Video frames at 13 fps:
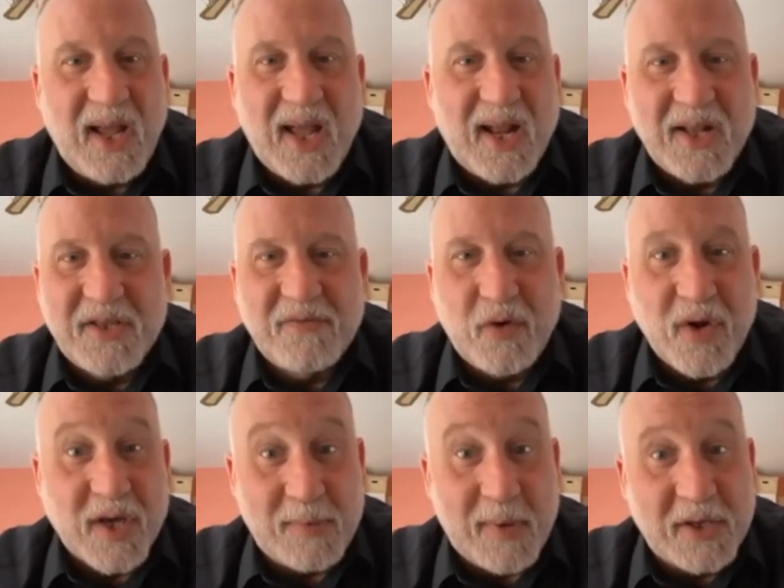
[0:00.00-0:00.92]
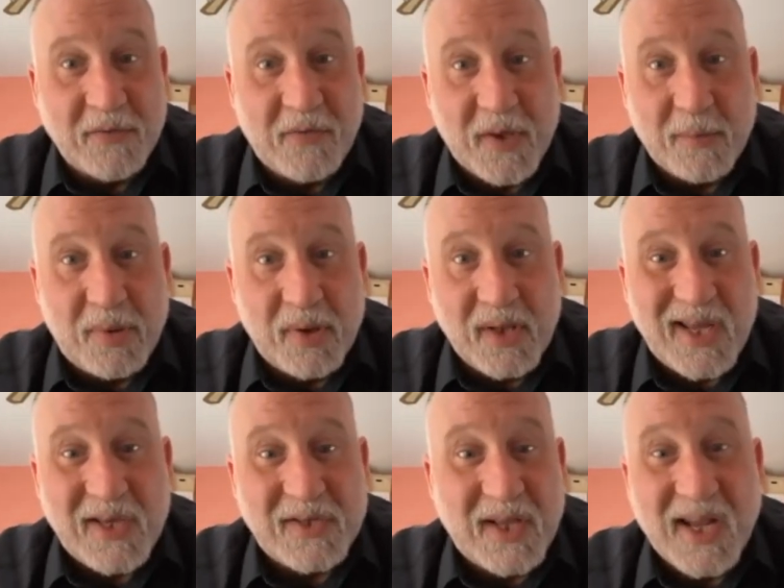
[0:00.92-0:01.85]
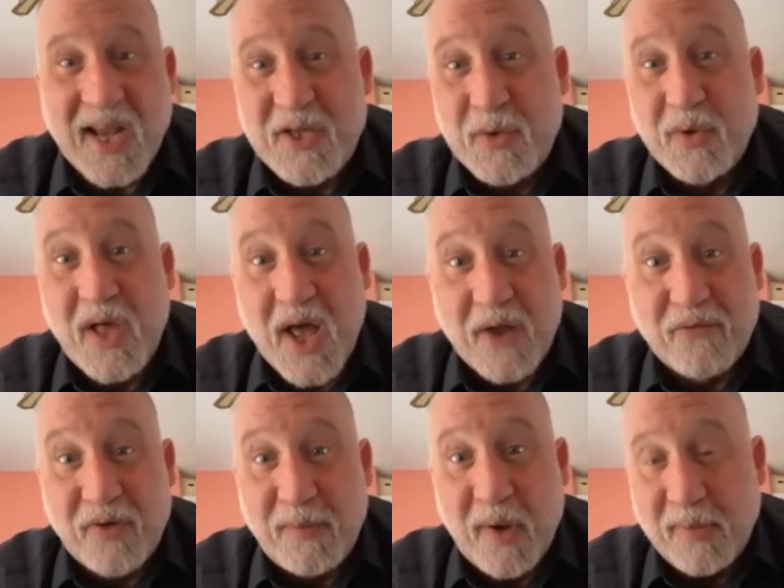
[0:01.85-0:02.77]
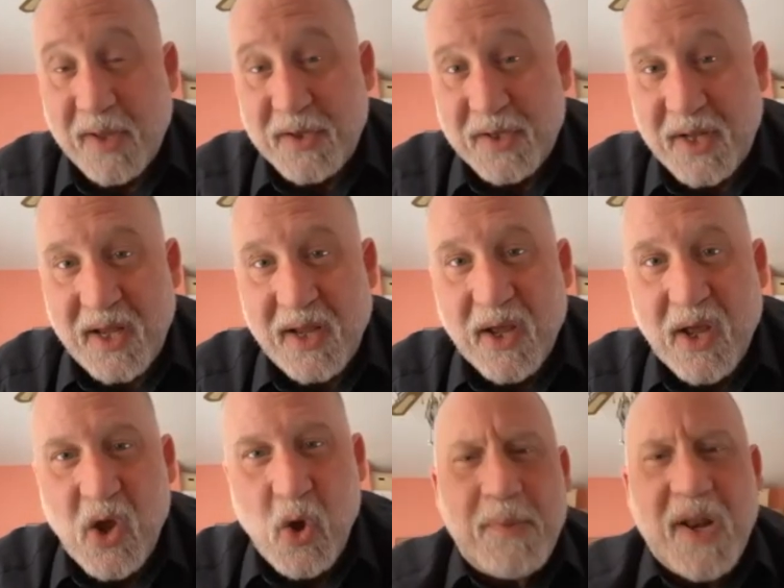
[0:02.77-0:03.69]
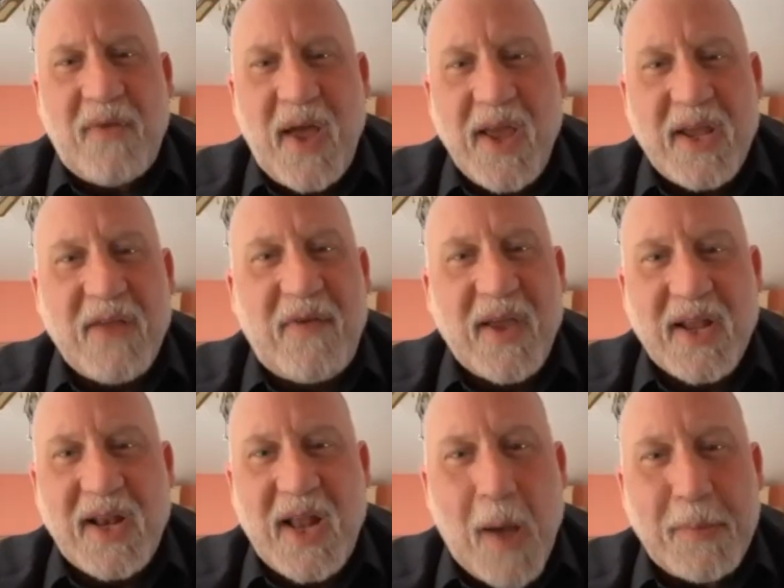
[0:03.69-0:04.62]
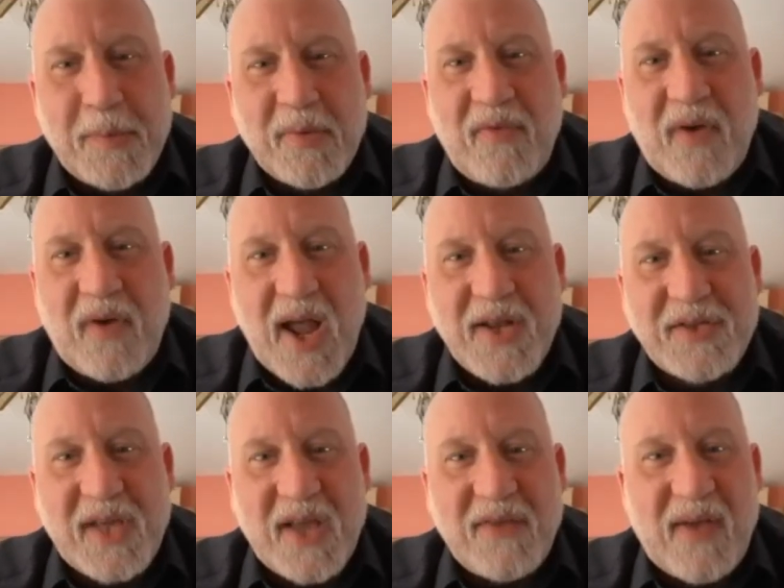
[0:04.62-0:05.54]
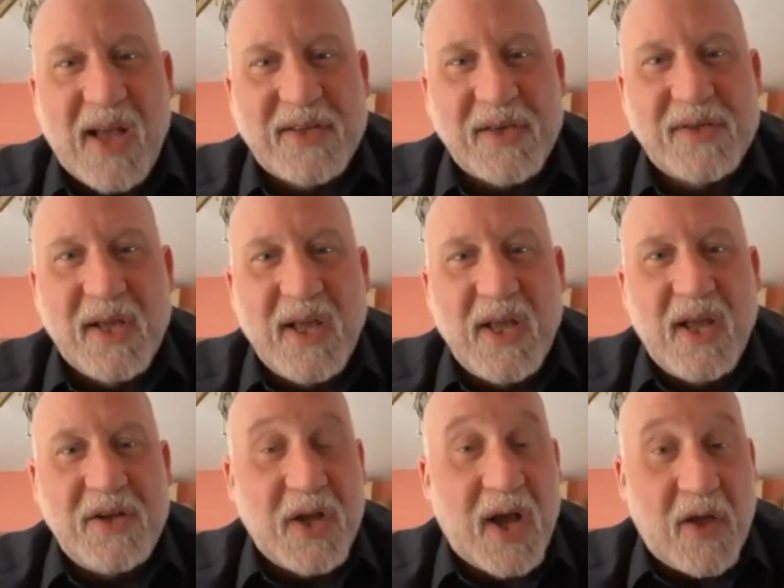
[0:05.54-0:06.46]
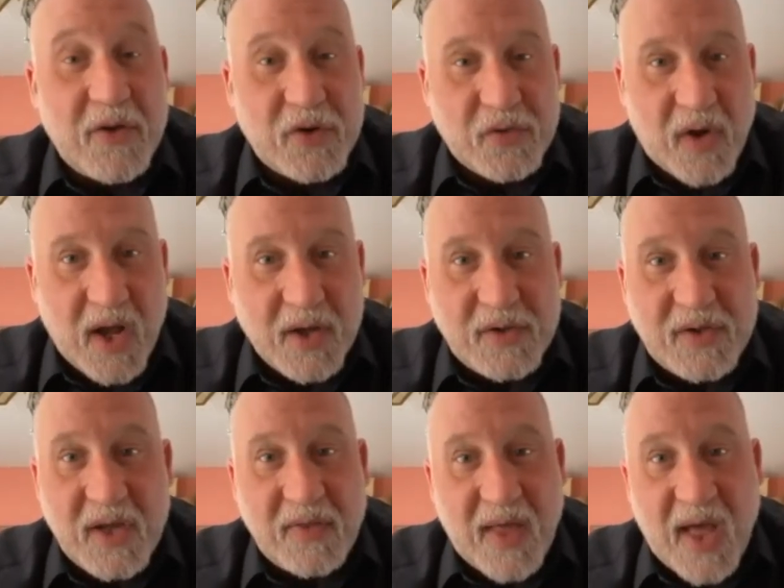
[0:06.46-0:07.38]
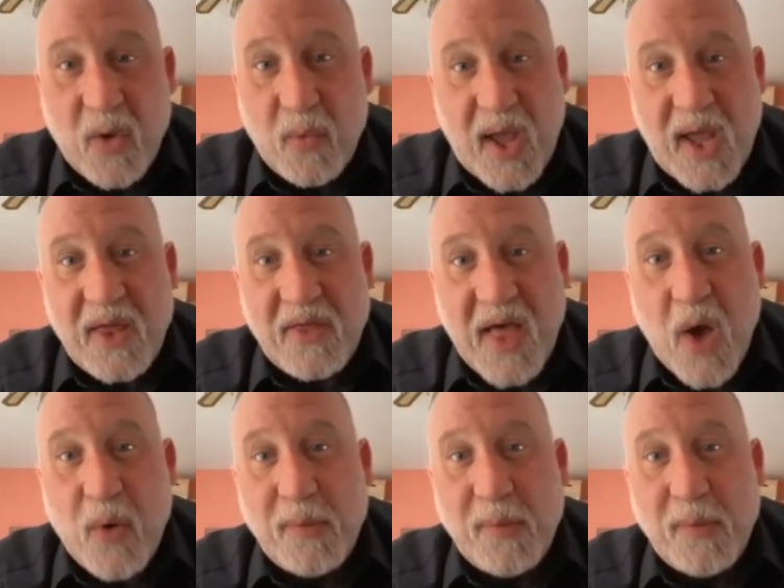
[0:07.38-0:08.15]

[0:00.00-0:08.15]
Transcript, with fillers: and it's very expensive for the police, and it gets you a lot of free publicity. But if I could help to provide safe access to other drugs in that way, that